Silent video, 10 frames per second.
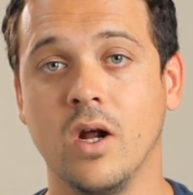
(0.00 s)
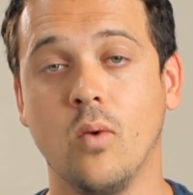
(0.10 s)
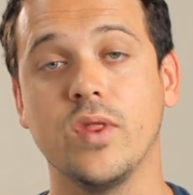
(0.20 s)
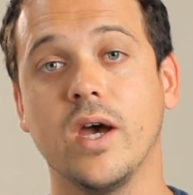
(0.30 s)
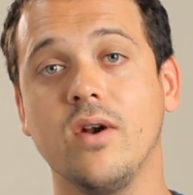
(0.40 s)

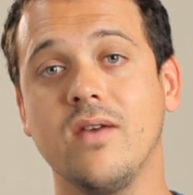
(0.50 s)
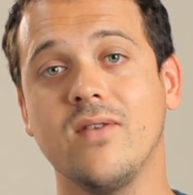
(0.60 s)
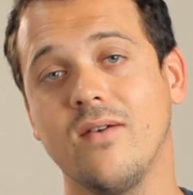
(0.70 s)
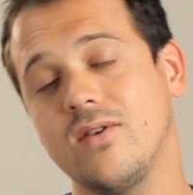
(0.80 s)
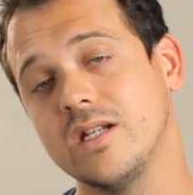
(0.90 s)
Without even
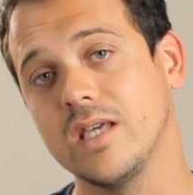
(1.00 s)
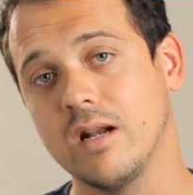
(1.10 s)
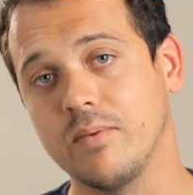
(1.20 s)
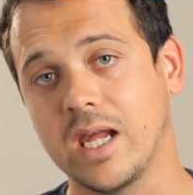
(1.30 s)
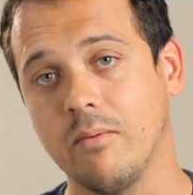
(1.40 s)
having to set
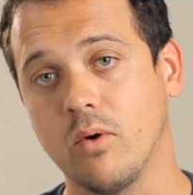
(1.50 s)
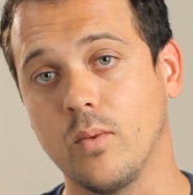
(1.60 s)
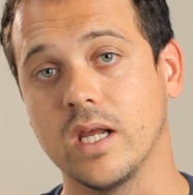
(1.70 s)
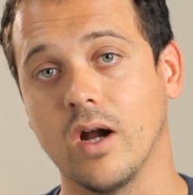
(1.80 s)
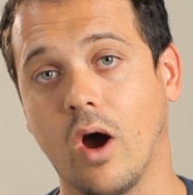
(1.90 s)
up a camera, we
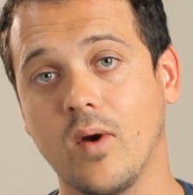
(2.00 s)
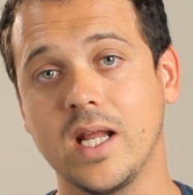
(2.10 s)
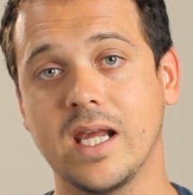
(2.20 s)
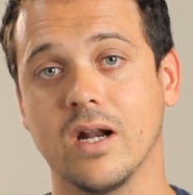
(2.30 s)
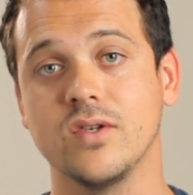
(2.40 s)
can already
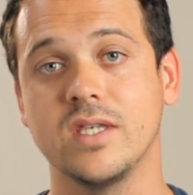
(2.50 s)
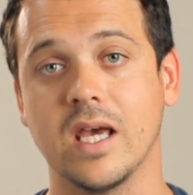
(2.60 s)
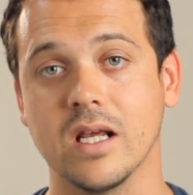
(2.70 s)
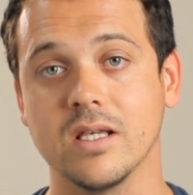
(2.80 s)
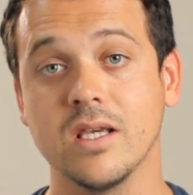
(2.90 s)
get our
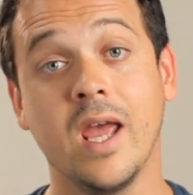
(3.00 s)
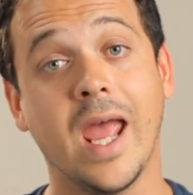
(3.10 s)
settings